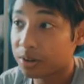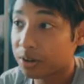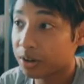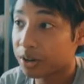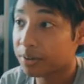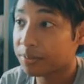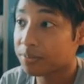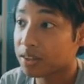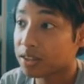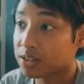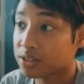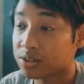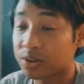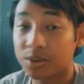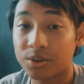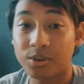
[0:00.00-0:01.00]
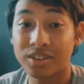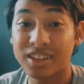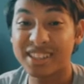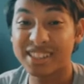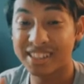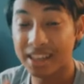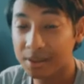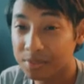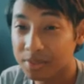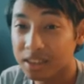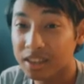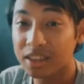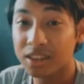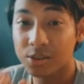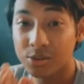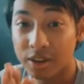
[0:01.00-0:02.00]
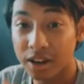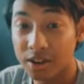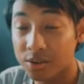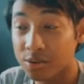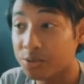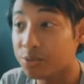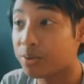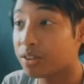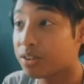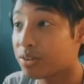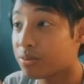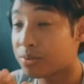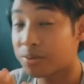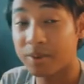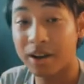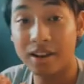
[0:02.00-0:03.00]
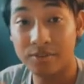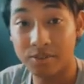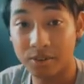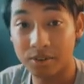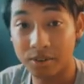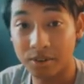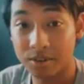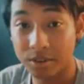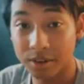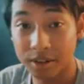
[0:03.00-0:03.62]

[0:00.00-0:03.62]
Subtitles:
Okay, so the same thing you can do with your mobile phone.